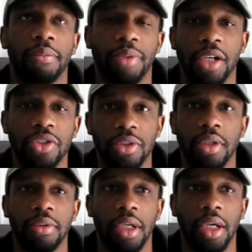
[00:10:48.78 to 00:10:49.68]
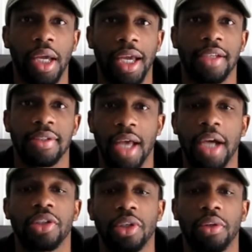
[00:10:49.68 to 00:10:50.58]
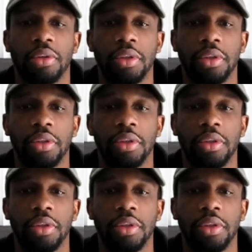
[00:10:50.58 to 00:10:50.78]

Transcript: breaststroke and side stroke.